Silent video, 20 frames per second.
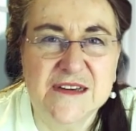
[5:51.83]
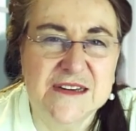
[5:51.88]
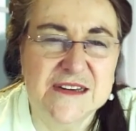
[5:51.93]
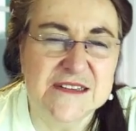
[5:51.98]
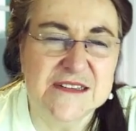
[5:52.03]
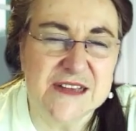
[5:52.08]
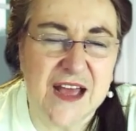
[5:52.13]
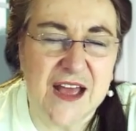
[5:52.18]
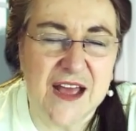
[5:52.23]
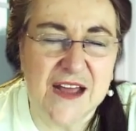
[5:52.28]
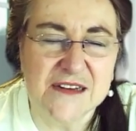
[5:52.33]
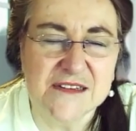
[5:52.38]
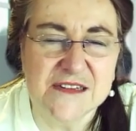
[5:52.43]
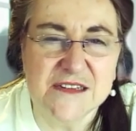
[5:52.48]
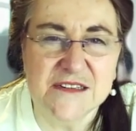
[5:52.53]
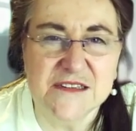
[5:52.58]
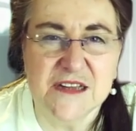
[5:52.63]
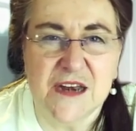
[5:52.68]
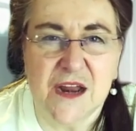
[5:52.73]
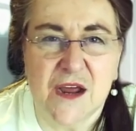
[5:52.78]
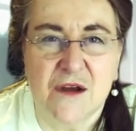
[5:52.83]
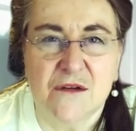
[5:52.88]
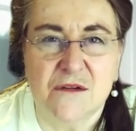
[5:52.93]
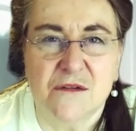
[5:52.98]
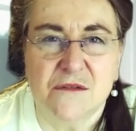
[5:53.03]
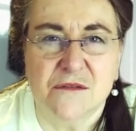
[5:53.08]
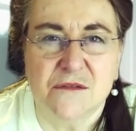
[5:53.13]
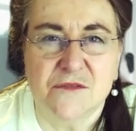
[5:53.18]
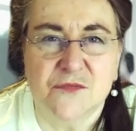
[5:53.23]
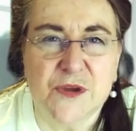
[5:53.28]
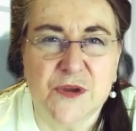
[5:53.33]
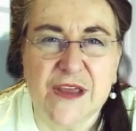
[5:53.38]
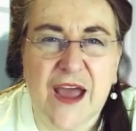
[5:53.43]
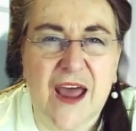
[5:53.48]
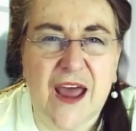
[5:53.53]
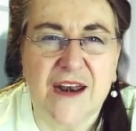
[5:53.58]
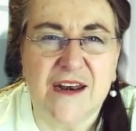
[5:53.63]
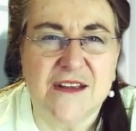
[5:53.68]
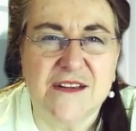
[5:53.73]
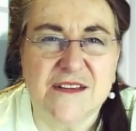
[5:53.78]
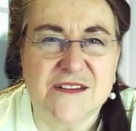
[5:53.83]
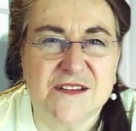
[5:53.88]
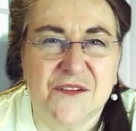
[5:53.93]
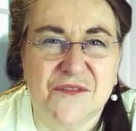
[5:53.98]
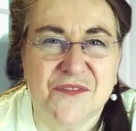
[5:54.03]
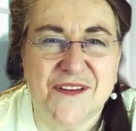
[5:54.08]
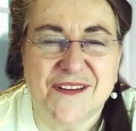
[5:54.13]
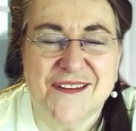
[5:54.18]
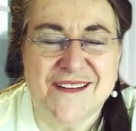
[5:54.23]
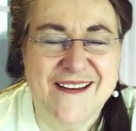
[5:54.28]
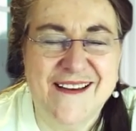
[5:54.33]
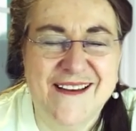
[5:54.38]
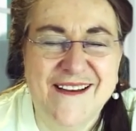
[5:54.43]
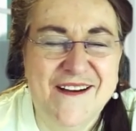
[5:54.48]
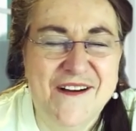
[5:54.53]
as aunties and uncles, regardless of the